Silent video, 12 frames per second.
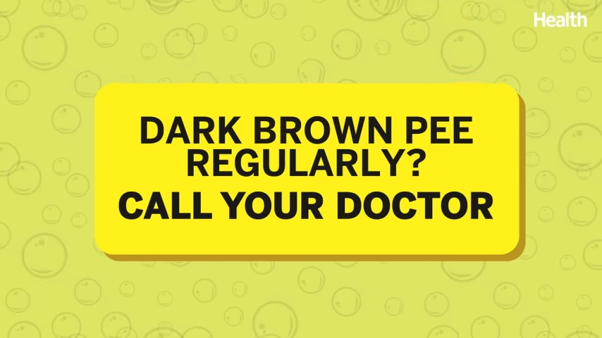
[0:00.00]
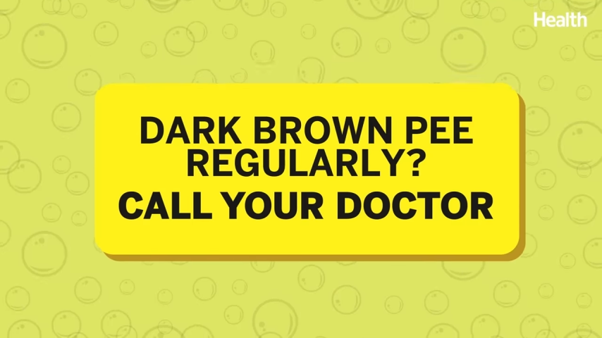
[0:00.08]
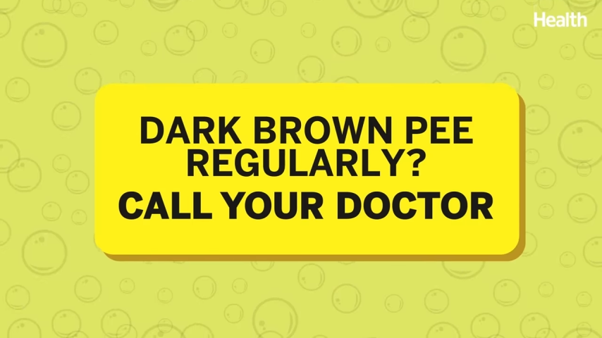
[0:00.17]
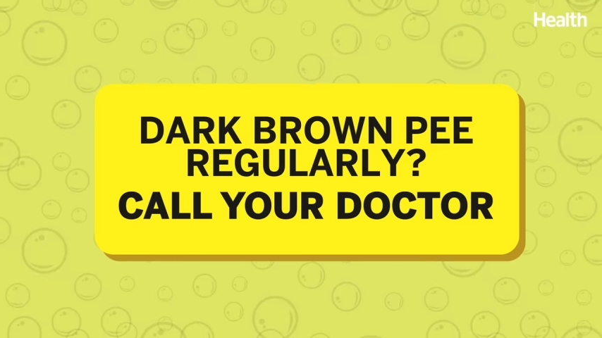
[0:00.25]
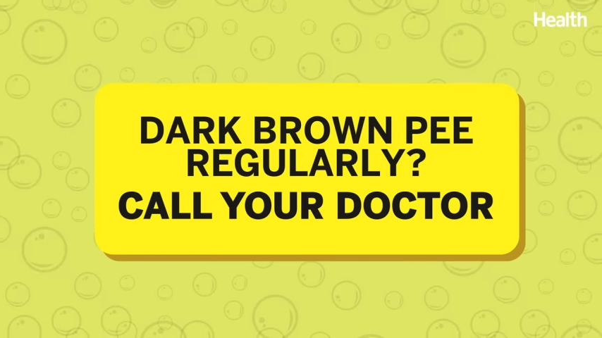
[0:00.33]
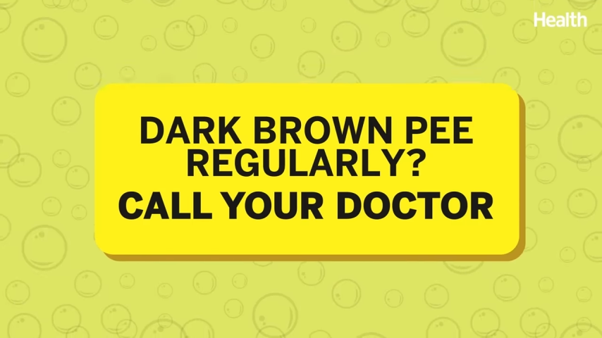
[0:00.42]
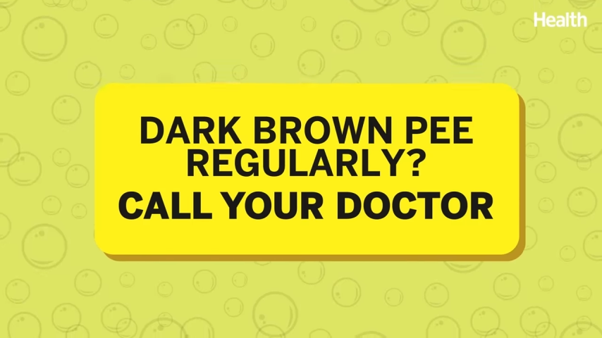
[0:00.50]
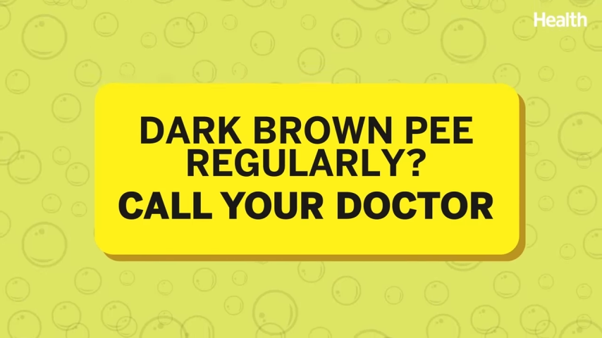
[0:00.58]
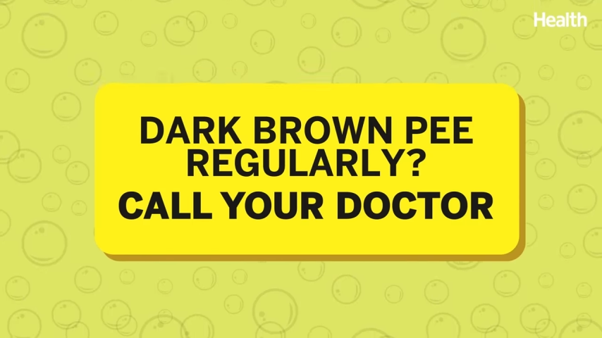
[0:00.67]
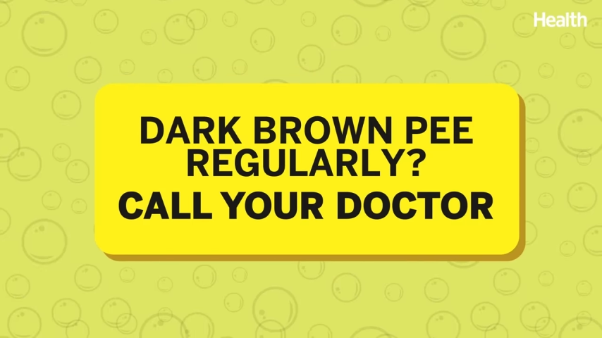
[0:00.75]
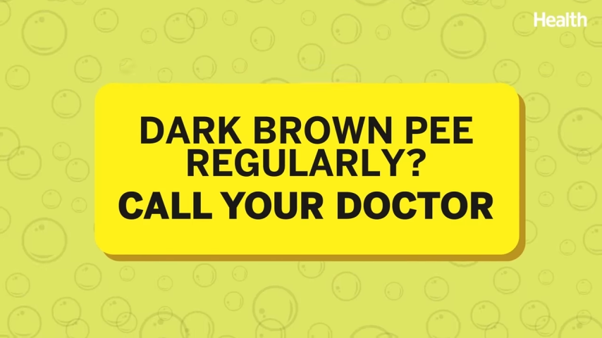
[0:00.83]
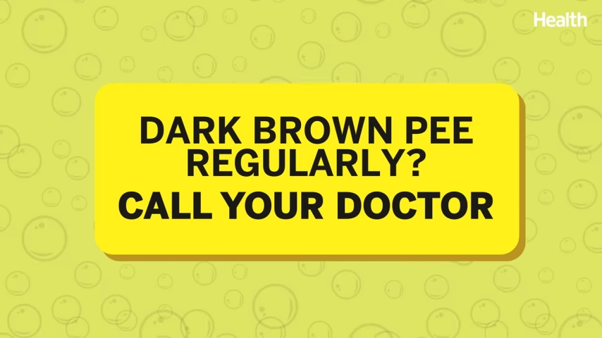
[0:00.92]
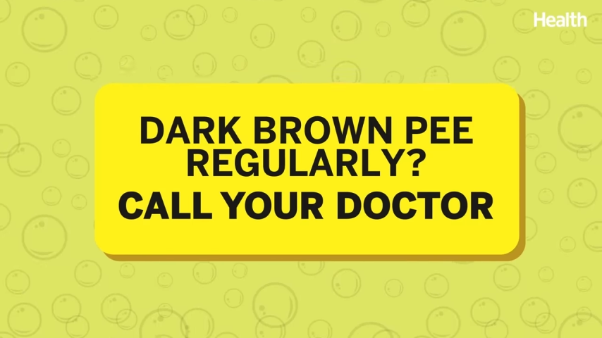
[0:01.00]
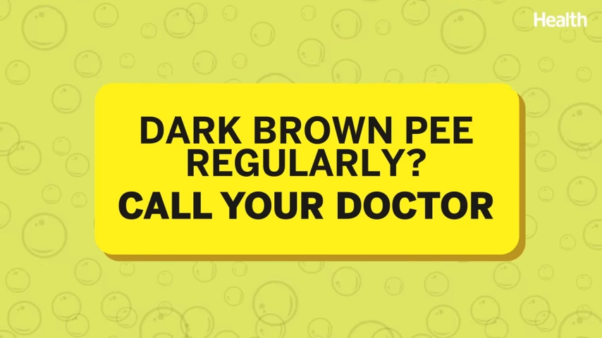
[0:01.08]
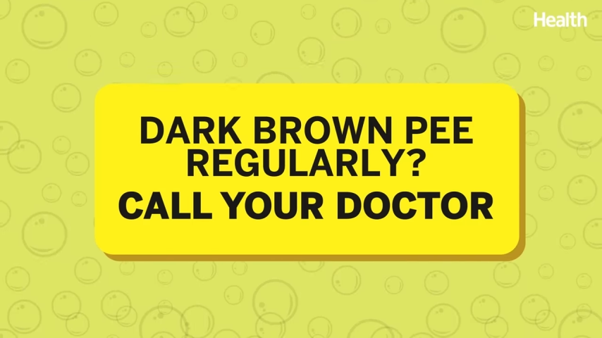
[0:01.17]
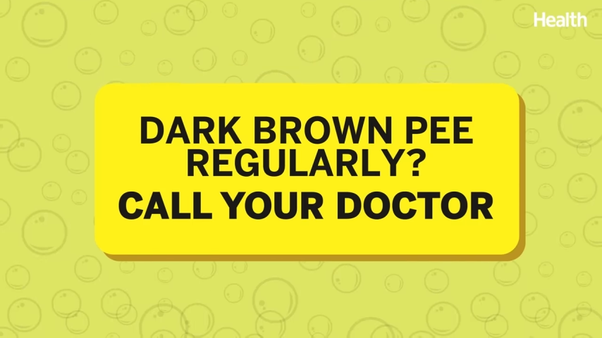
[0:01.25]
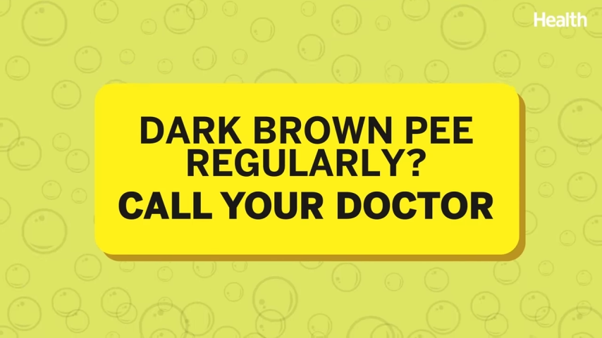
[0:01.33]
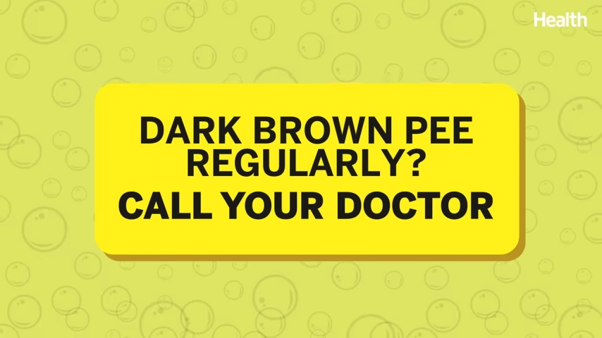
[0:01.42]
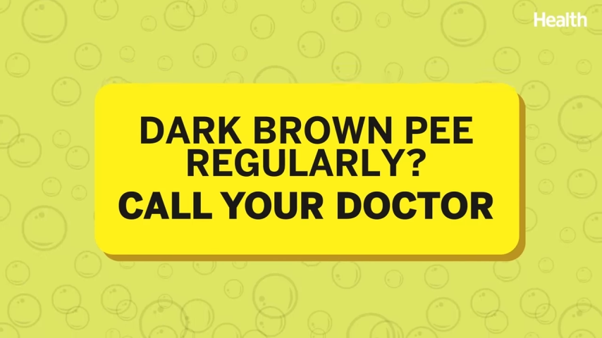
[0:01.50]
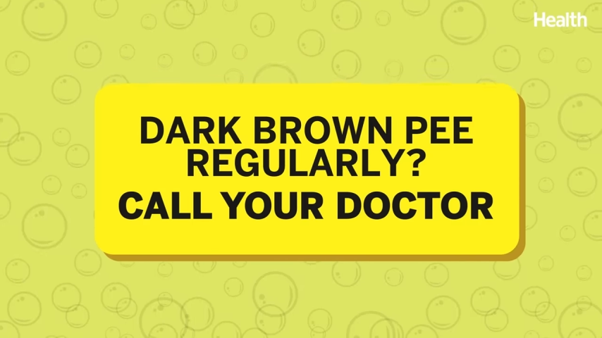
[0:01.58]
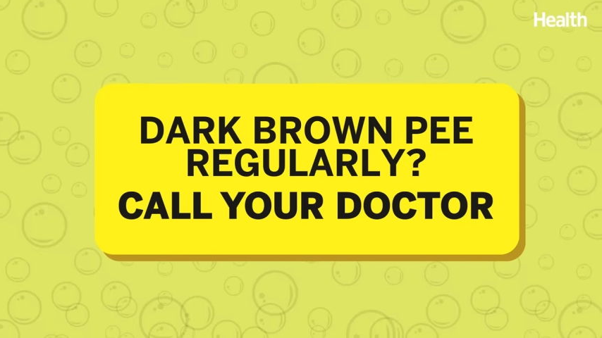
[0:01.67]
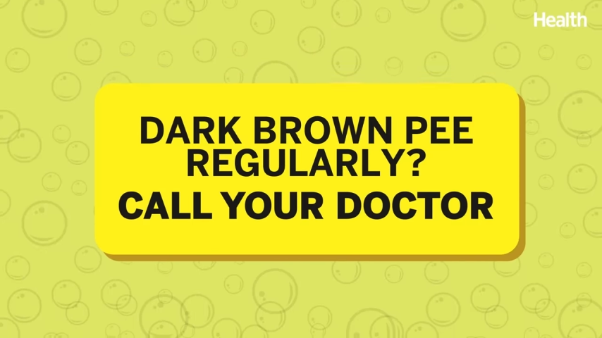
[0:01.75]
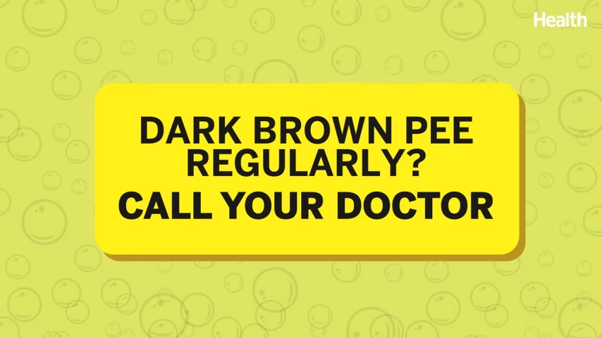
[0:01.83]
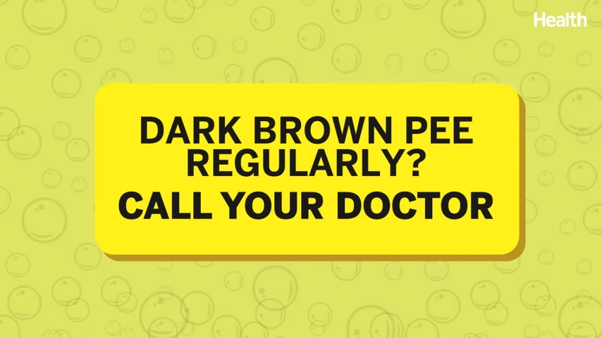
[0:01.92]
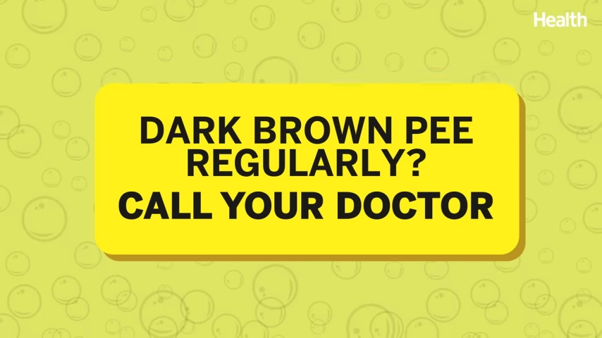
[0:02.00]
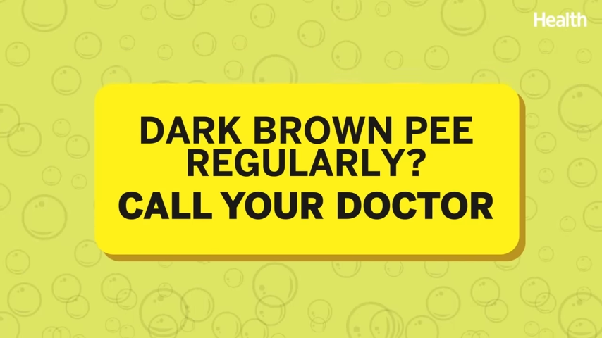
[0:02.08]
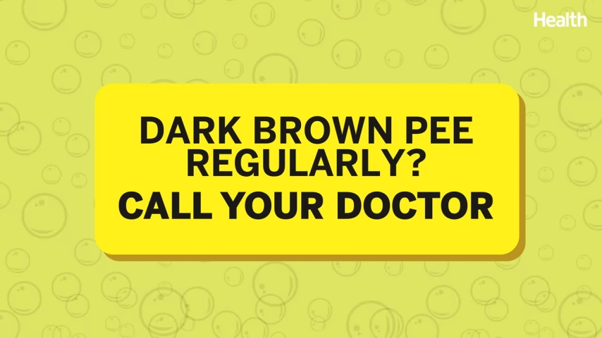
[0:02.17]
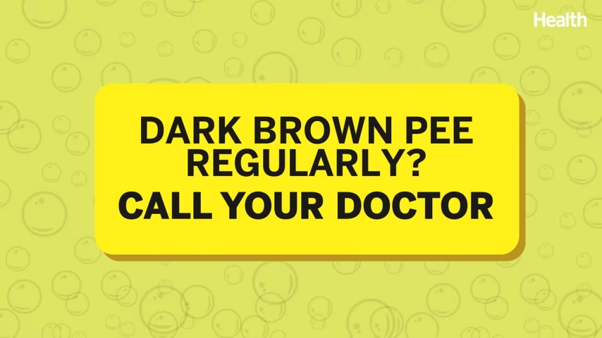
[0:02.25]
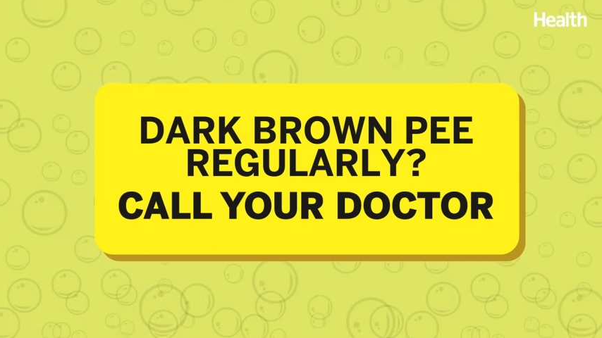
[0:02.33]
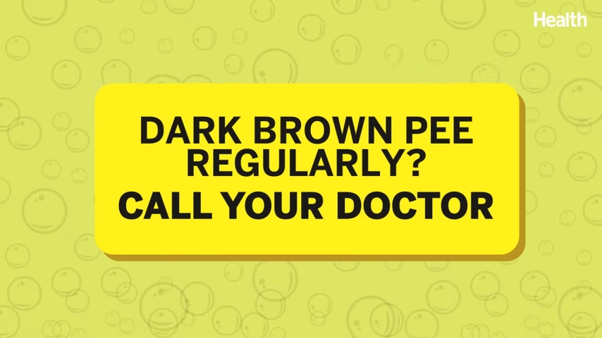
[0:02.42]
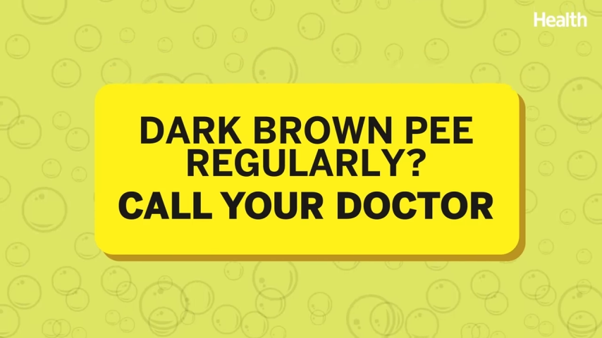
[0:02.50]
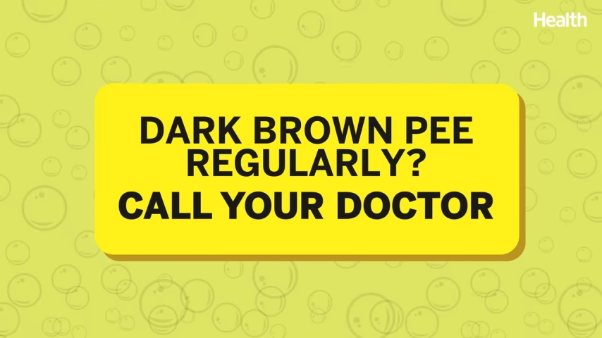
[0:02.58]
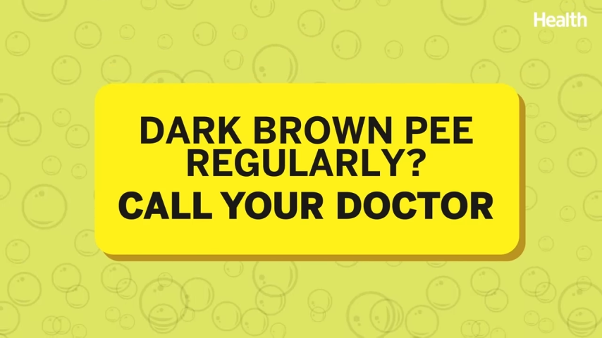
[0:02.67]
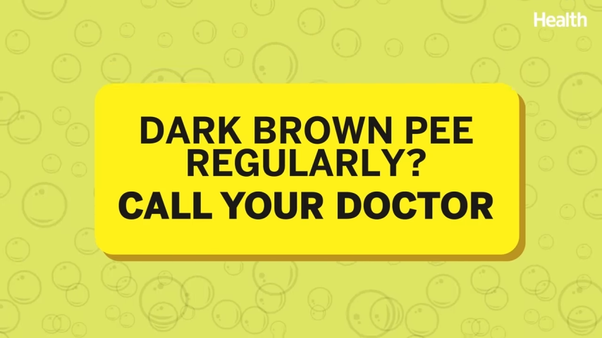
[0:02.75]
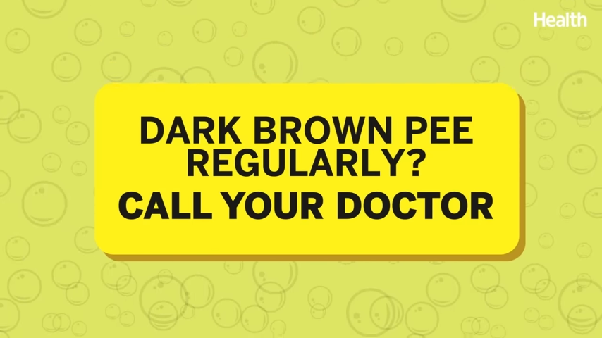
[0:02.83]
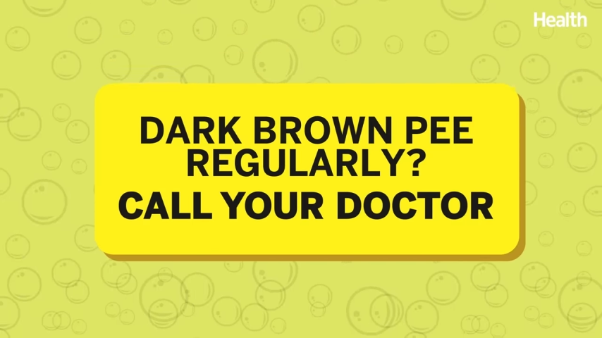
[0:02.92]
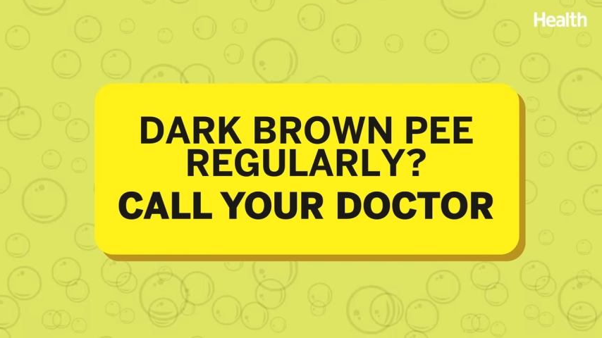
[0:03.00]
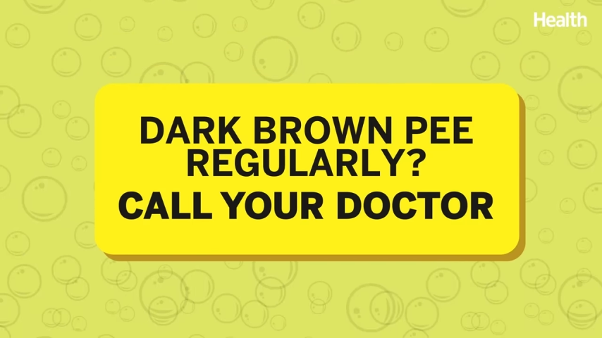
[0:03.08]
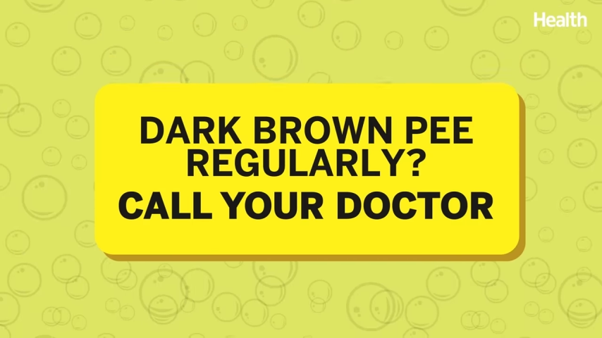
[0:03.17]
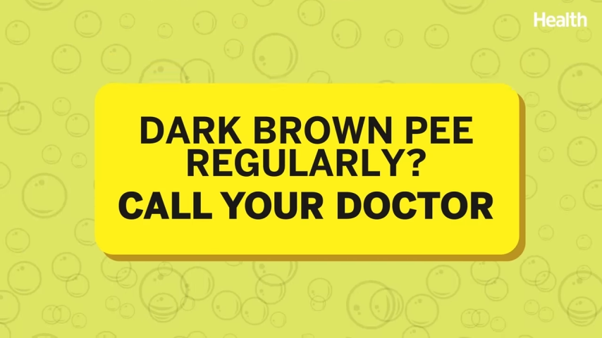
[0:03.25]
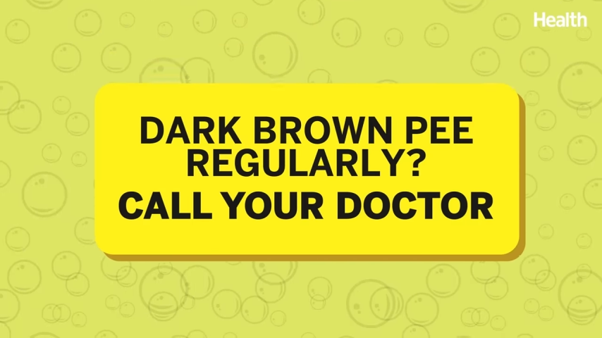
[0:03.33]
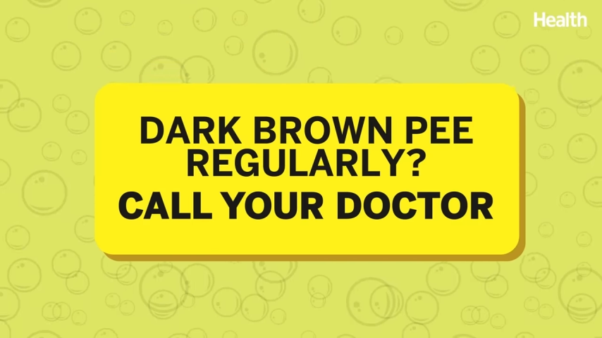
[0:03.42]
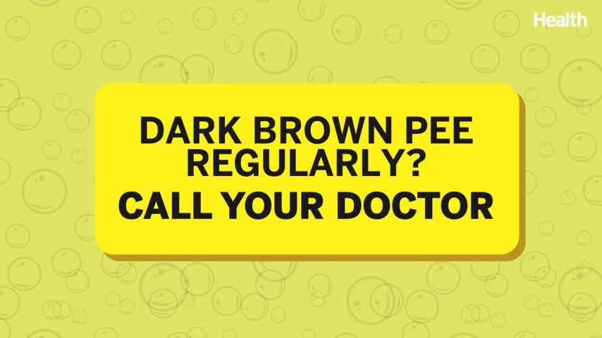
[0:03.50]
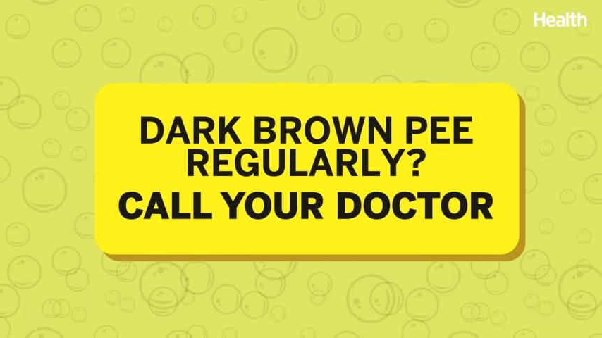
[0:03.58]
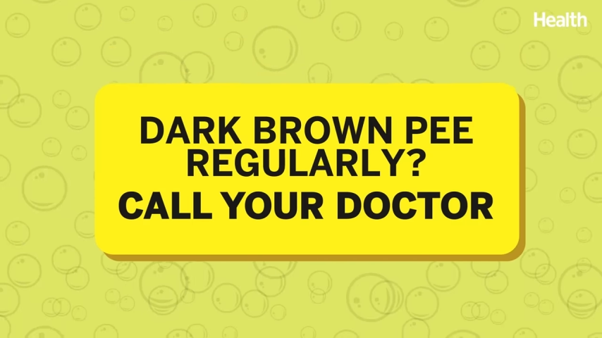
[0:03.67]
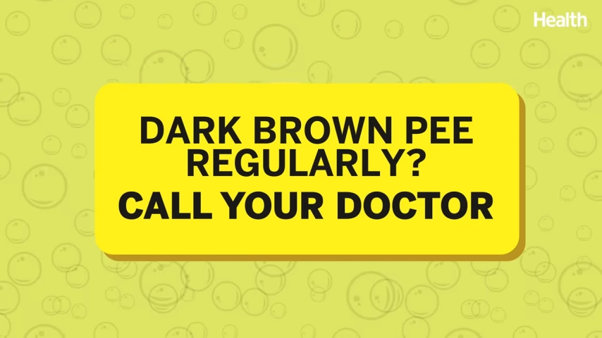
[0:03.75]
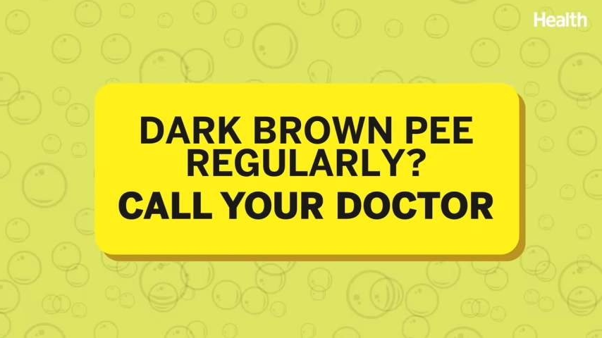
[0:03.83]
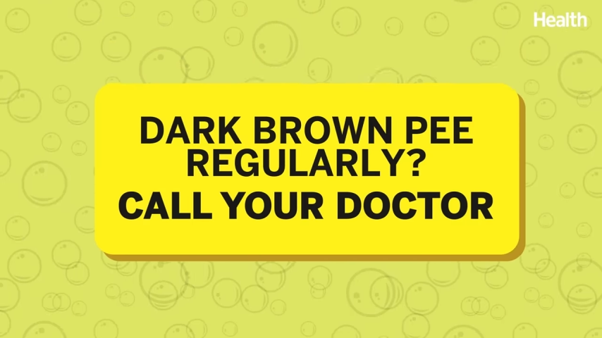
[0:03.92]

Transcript: No face is visible, so there are no lips to read.